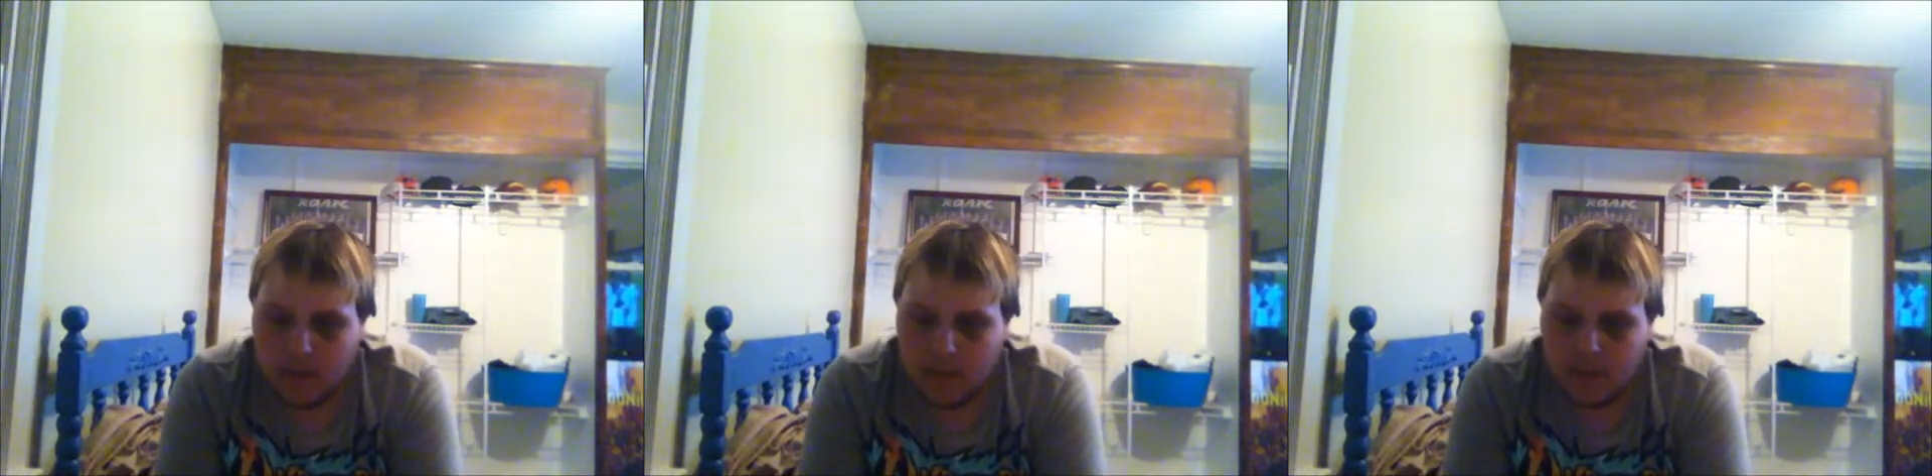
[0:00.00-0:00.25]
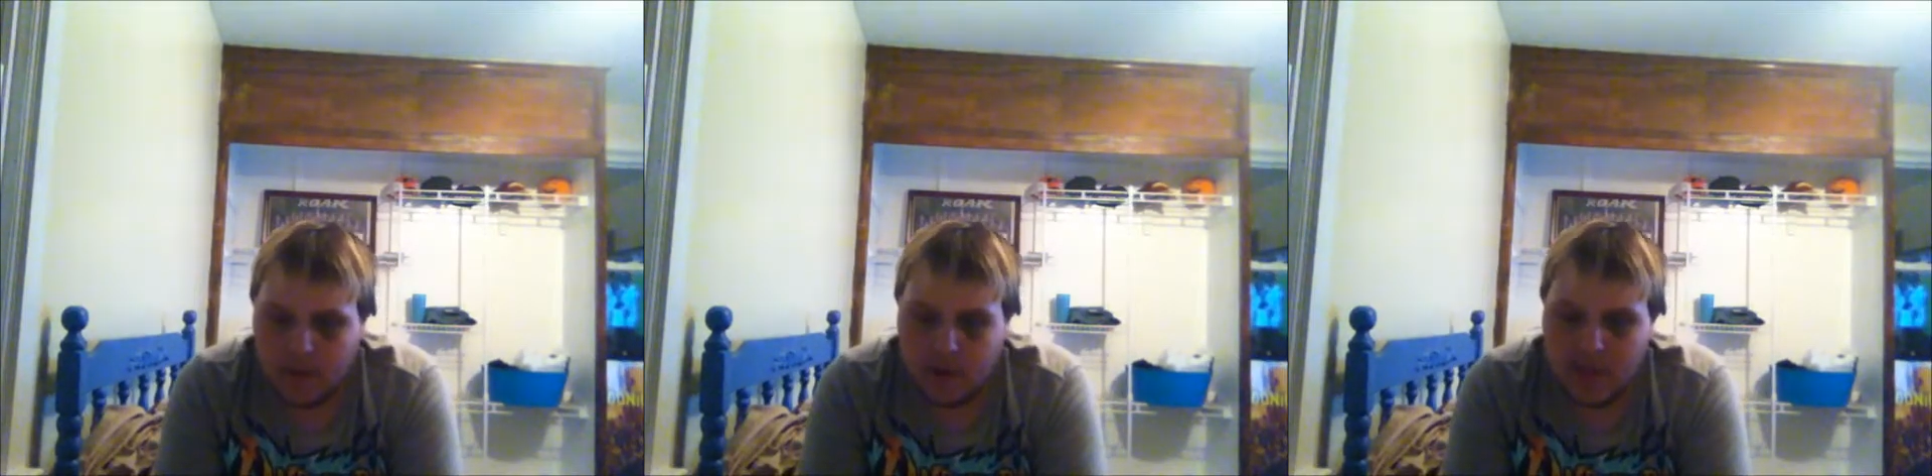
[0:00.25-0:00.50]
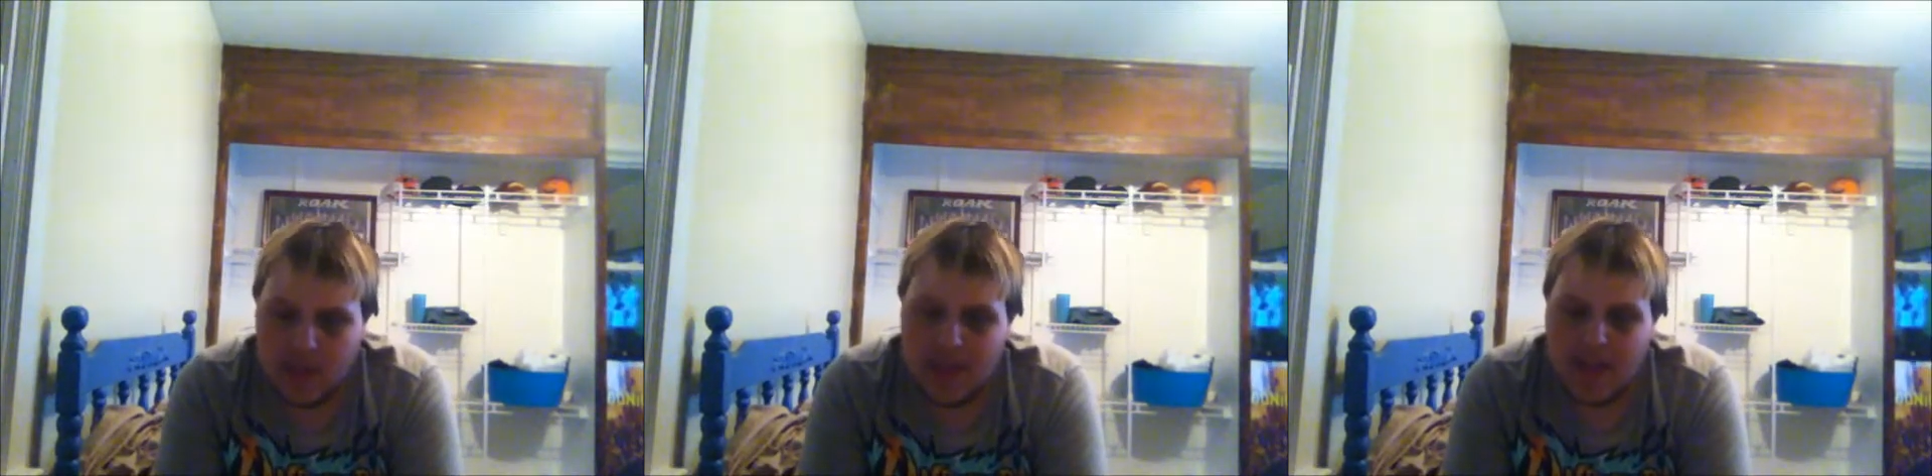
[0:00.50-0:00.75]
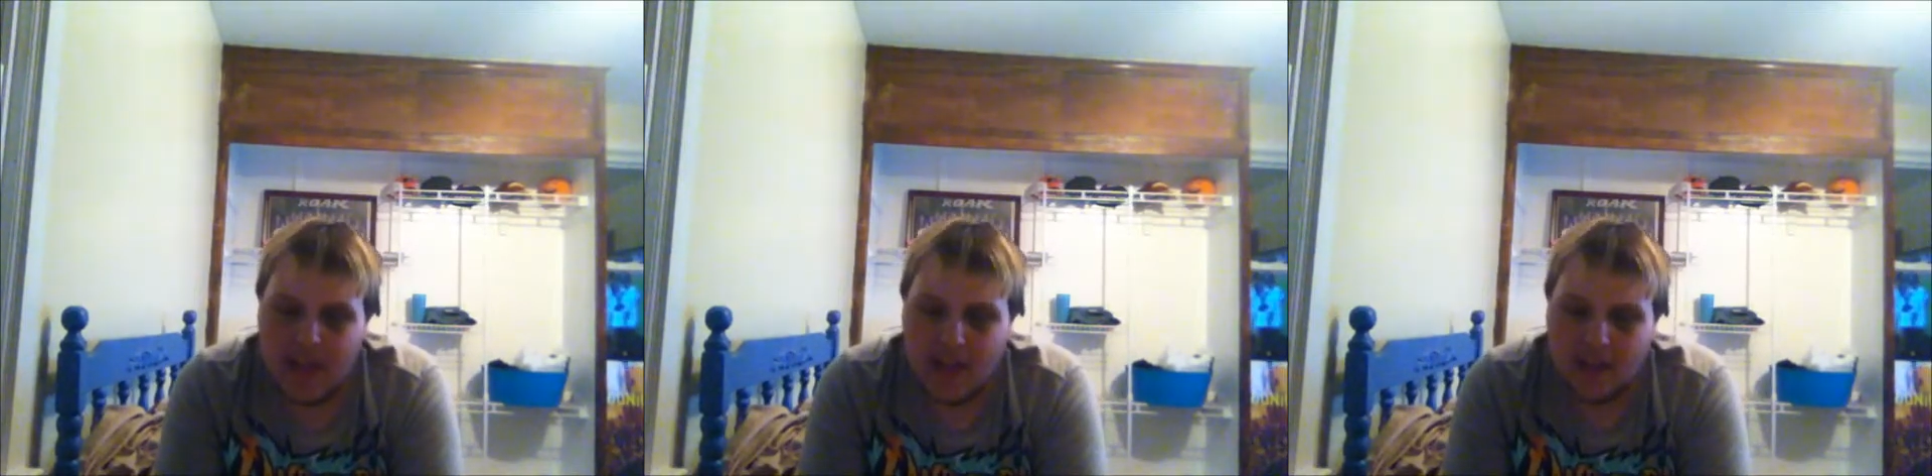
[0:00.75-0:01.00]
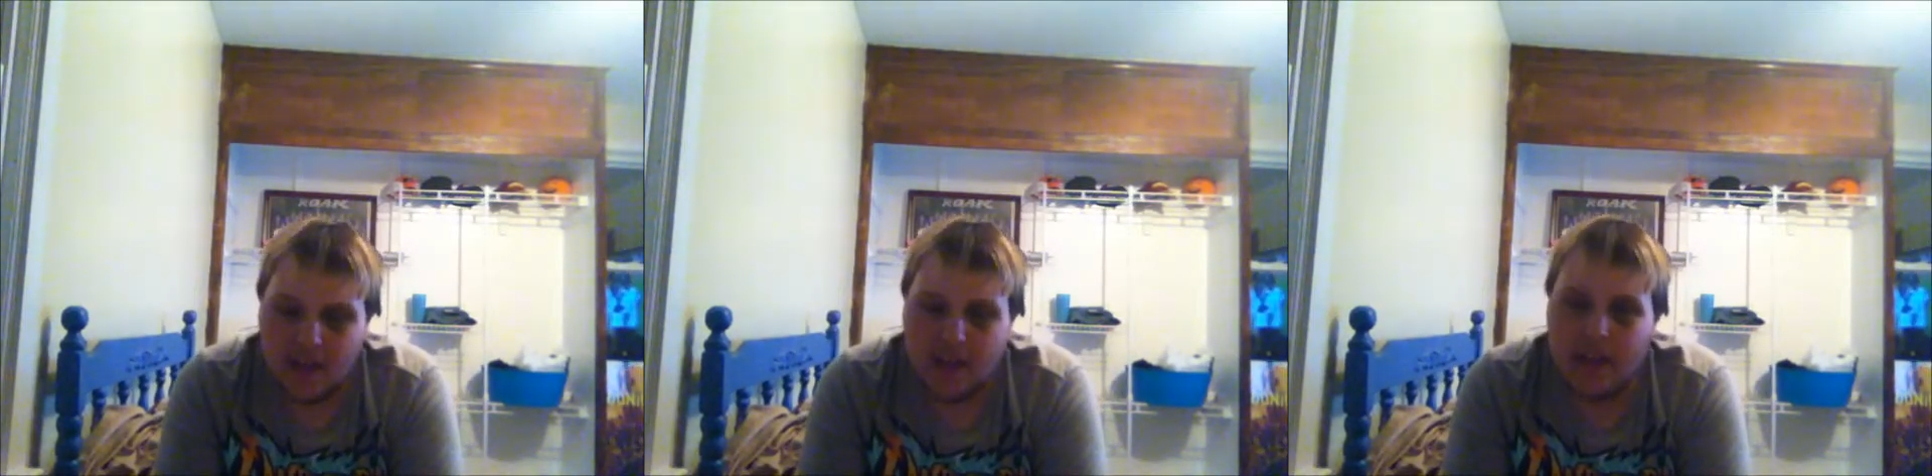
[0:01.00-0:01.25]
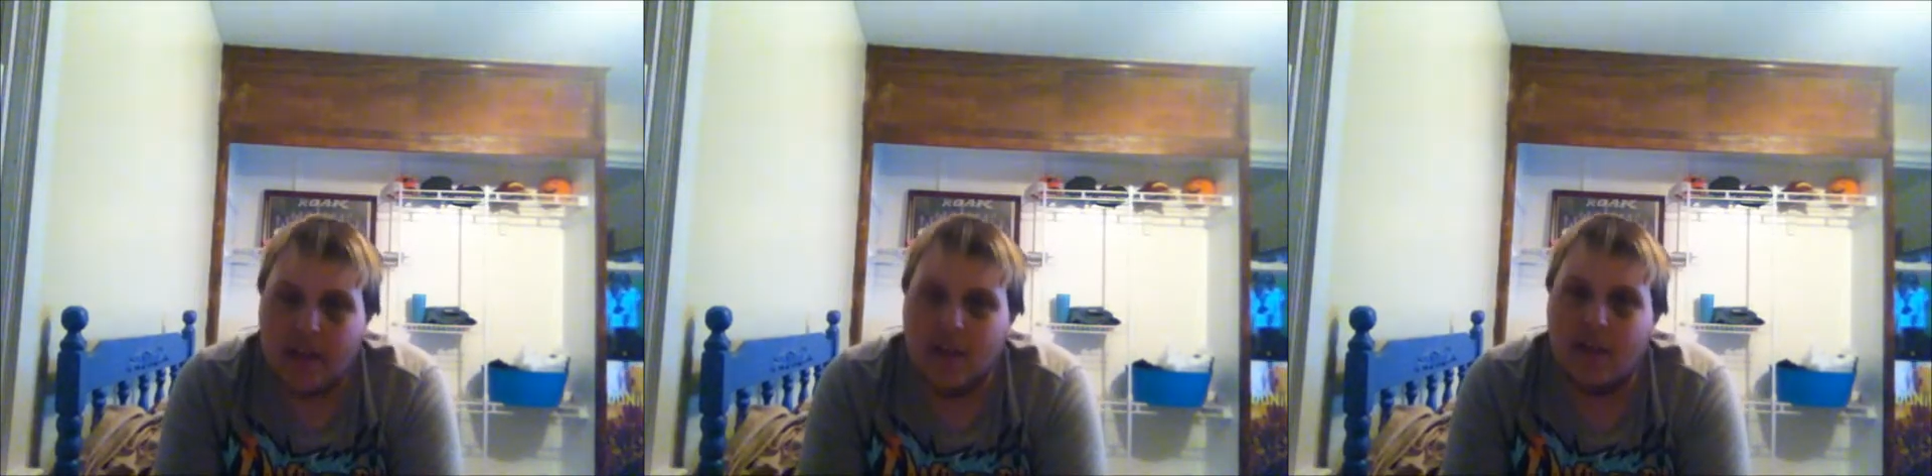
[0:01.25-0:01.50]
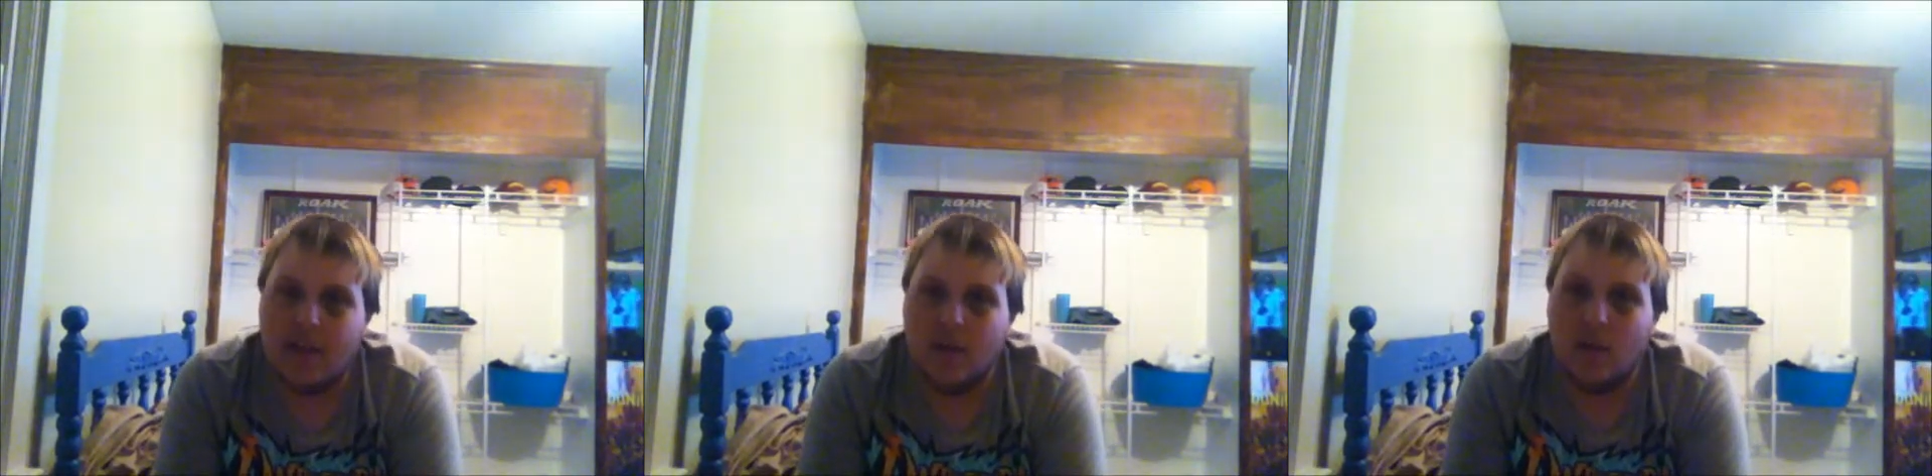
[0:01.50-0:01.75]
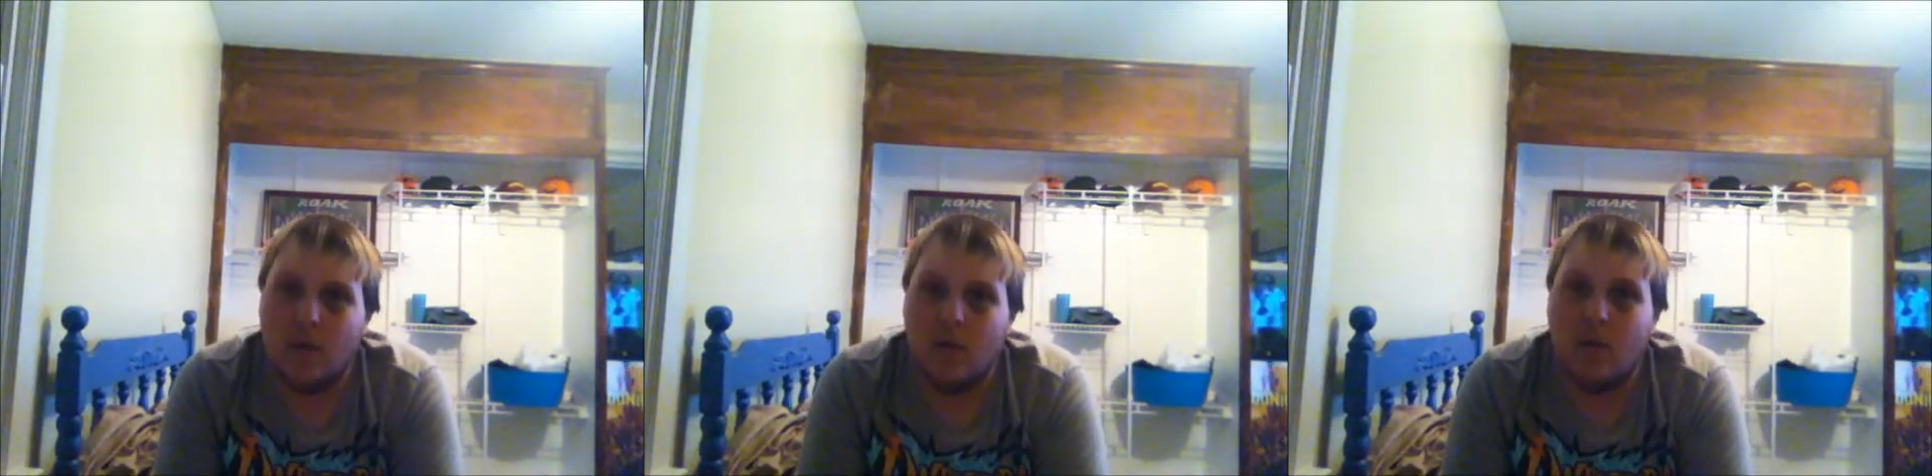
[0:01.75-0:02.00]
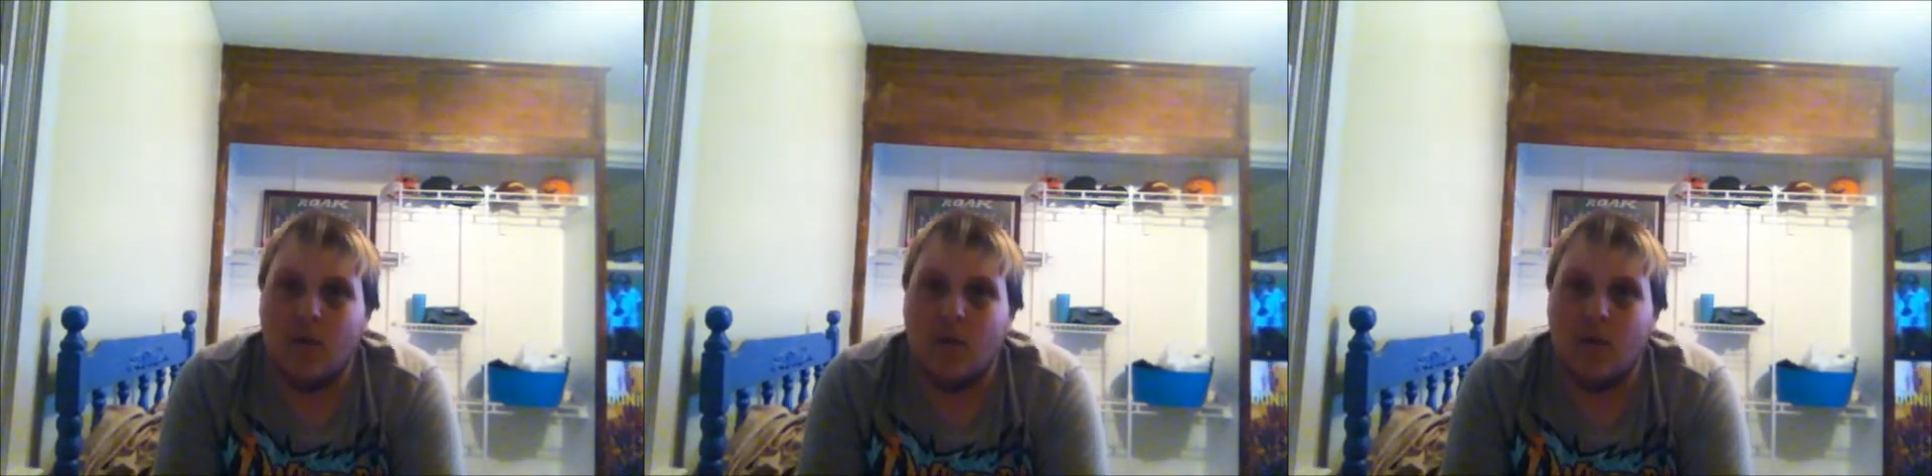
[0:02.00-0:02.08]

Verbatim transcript: but she, uh, she, uh, her,